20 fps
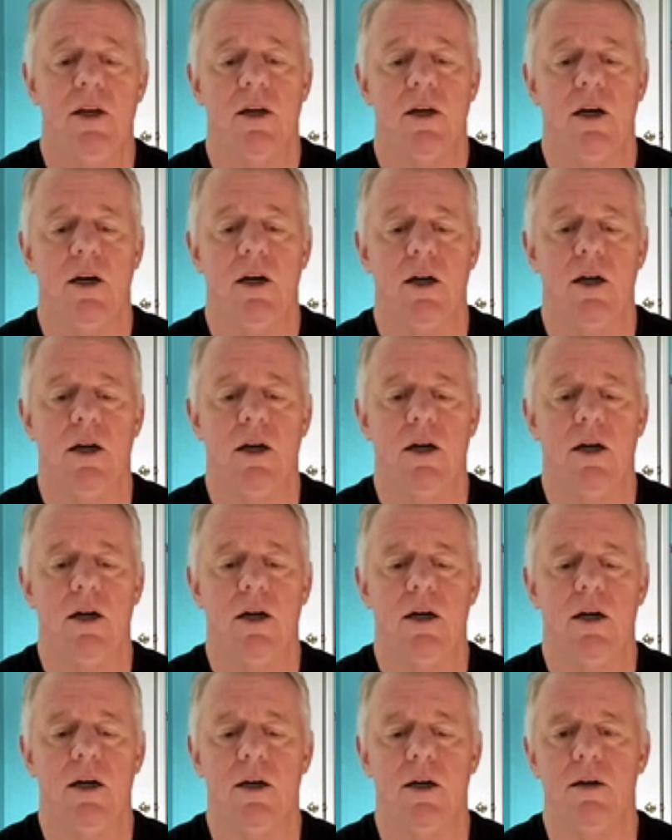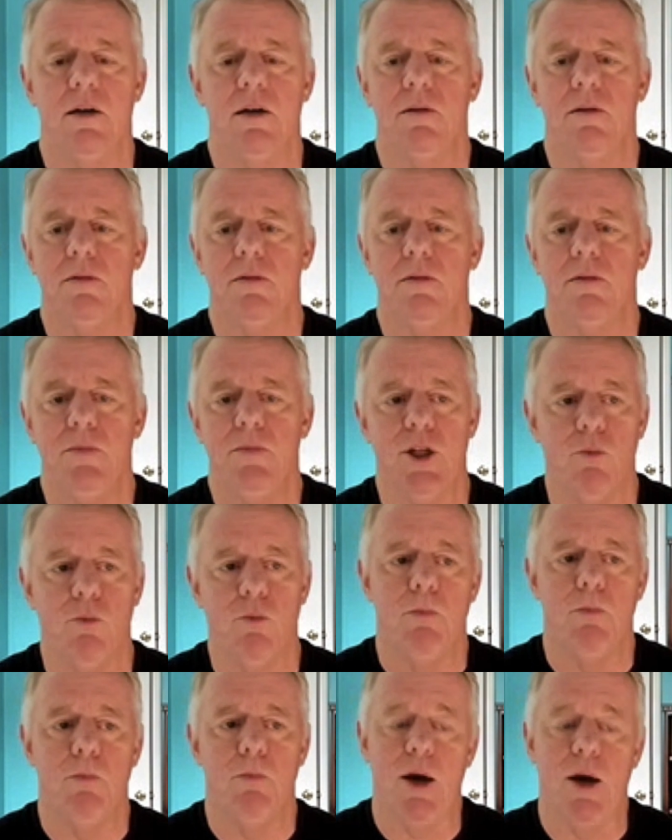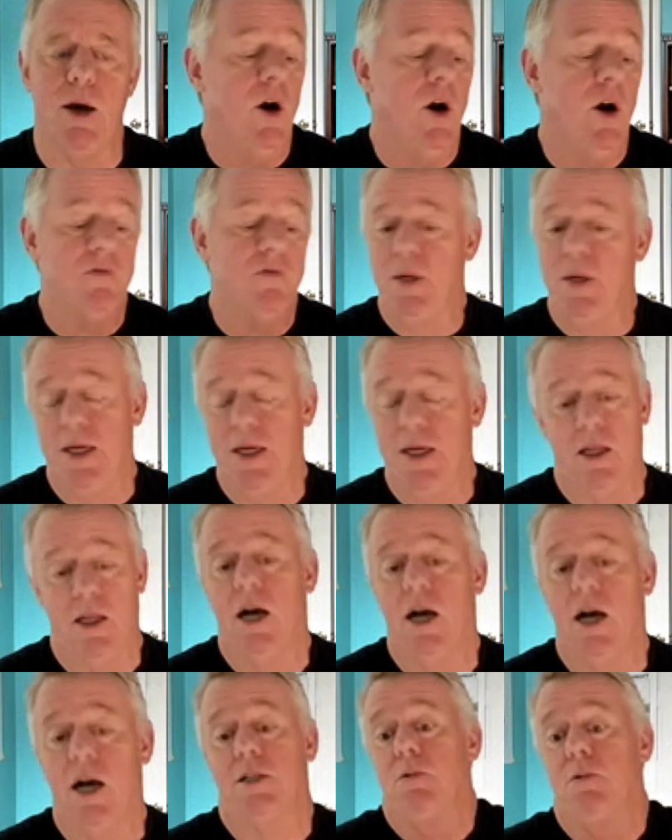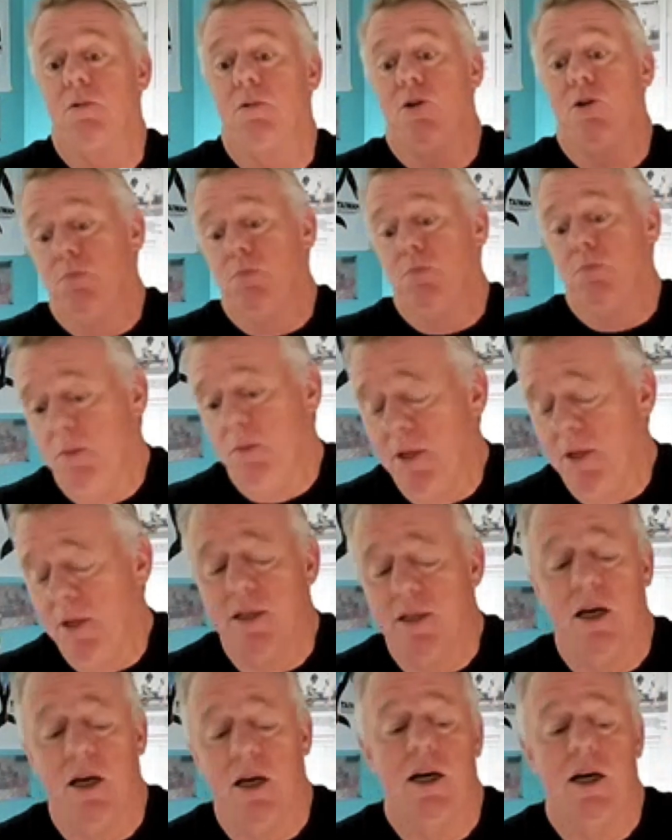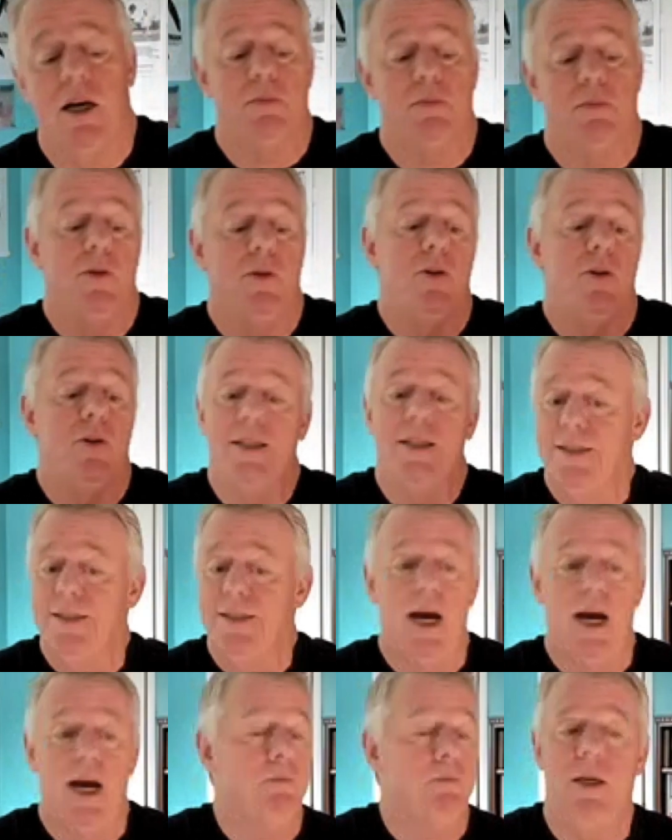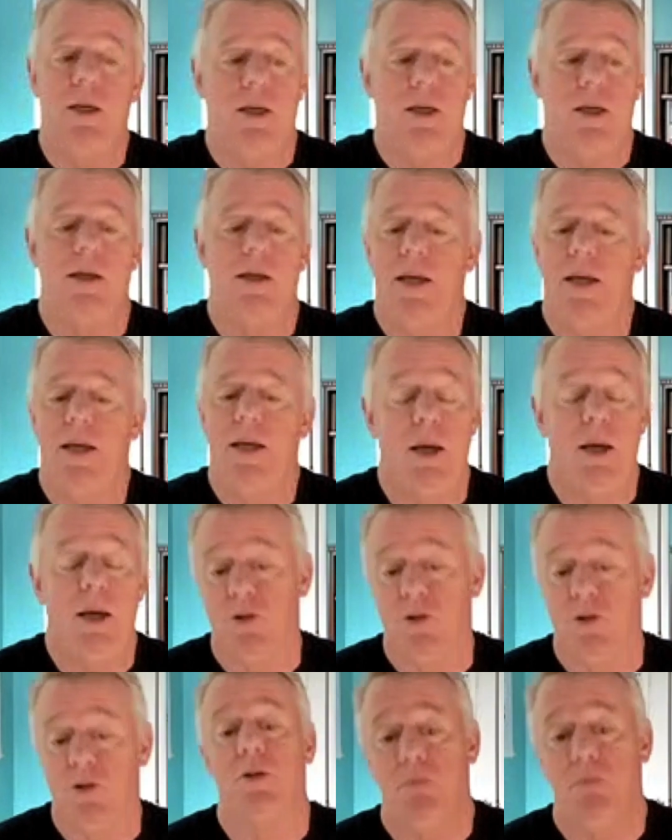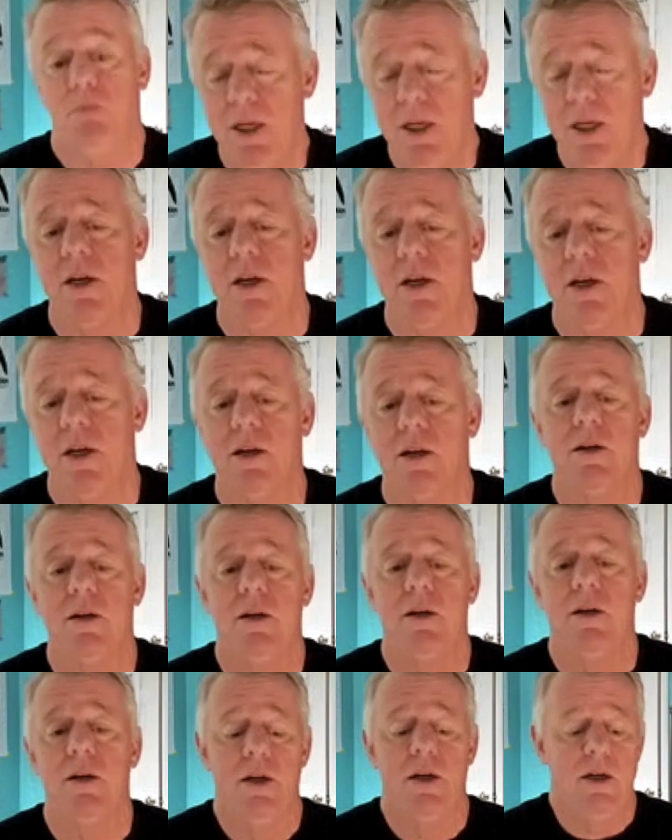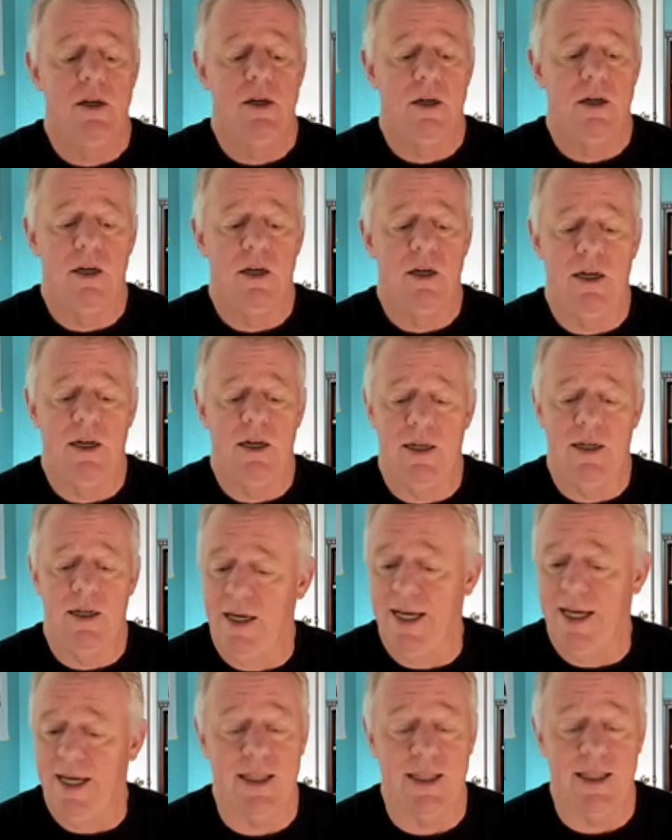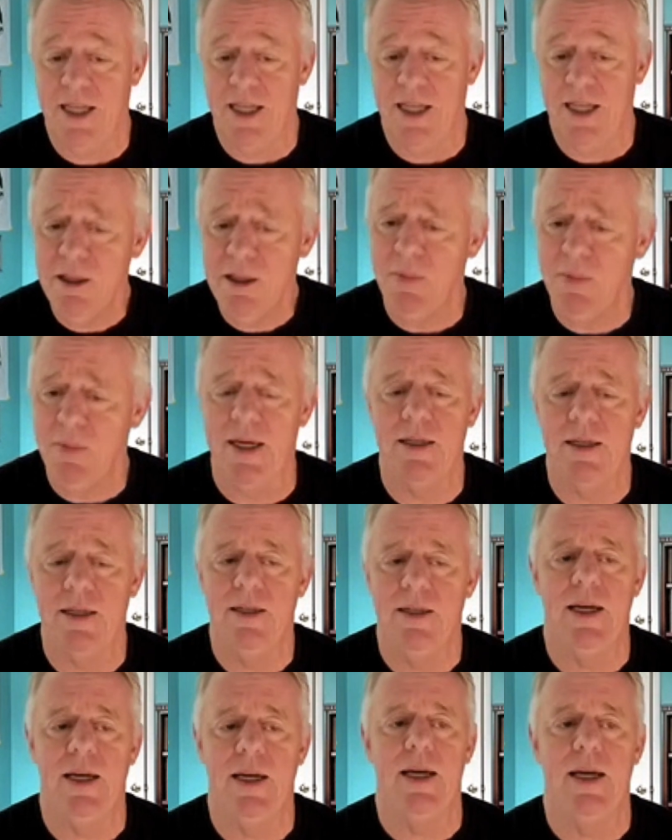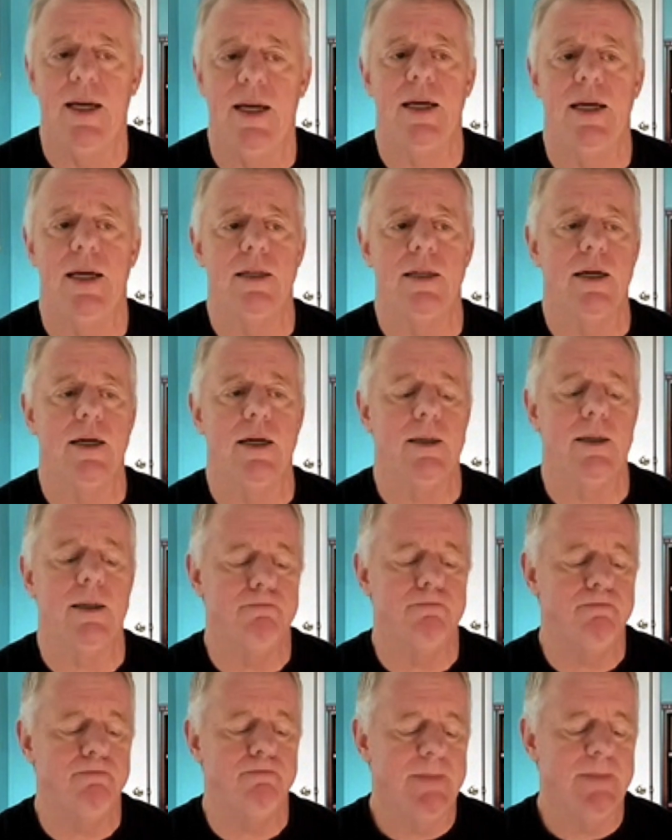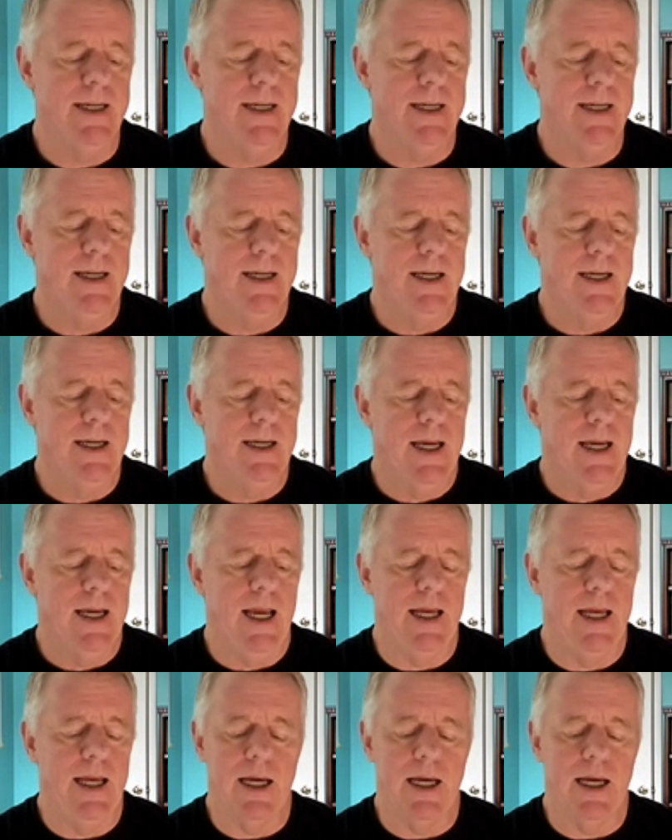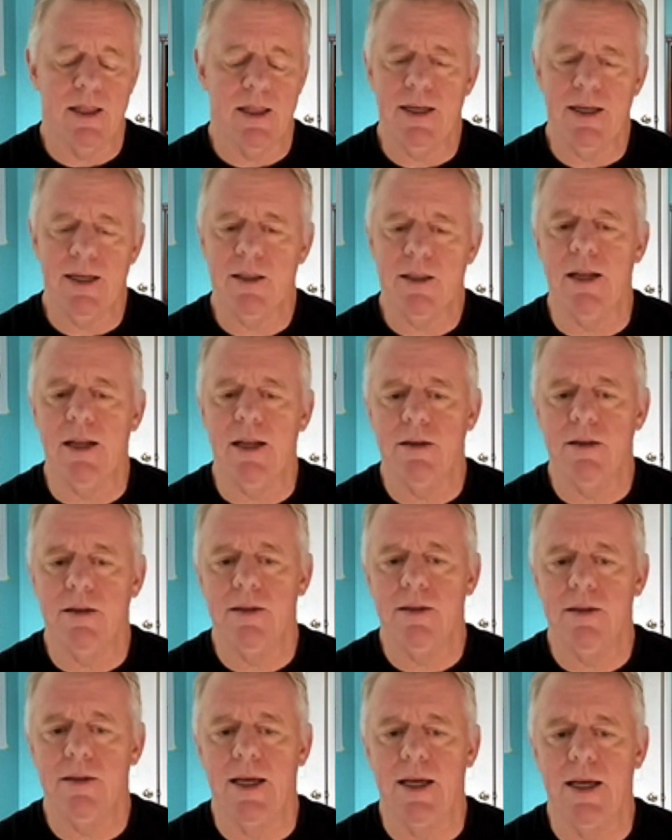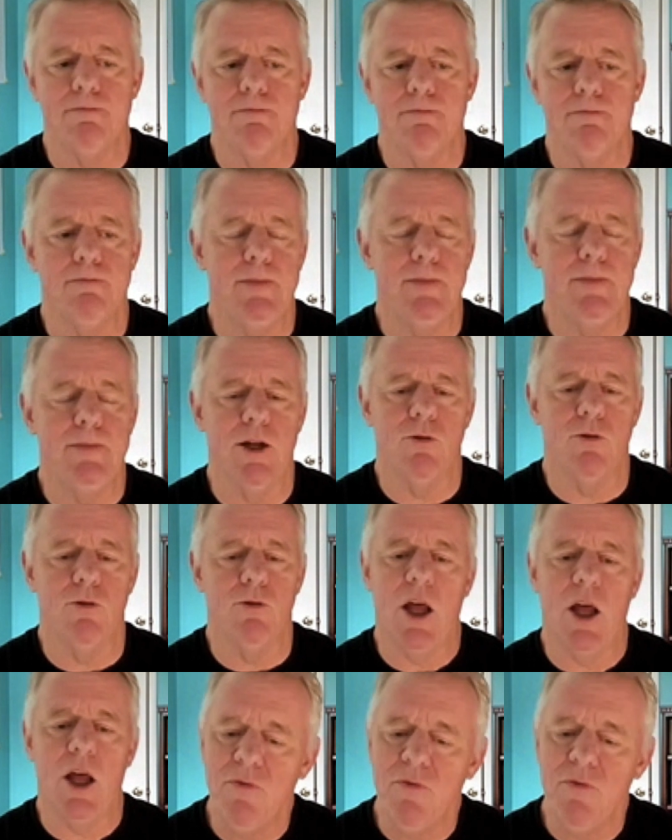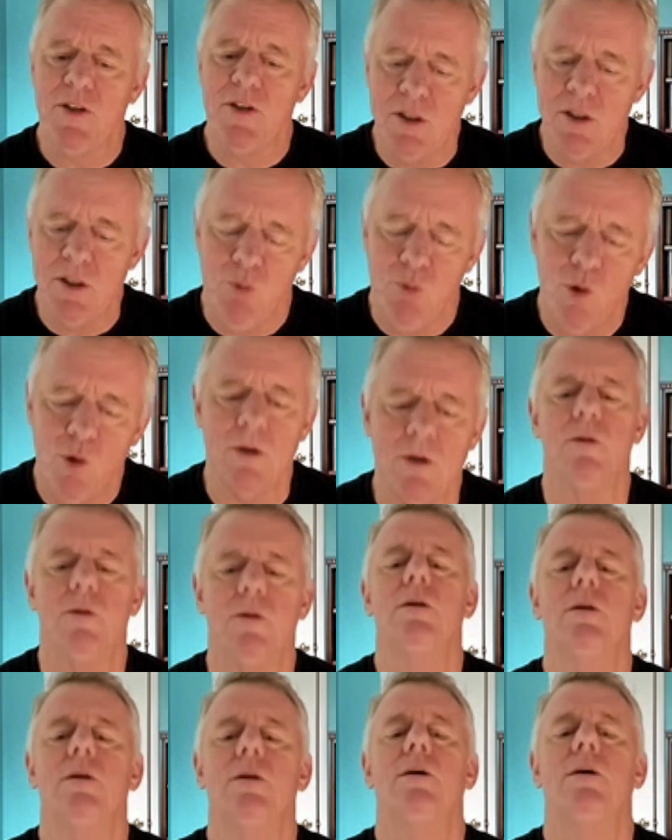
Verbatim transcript: Uh, you know, my wife being in the hospital or me being in the hospital and not being able to be there at the deathbed, and um, and I think that that you know life is important,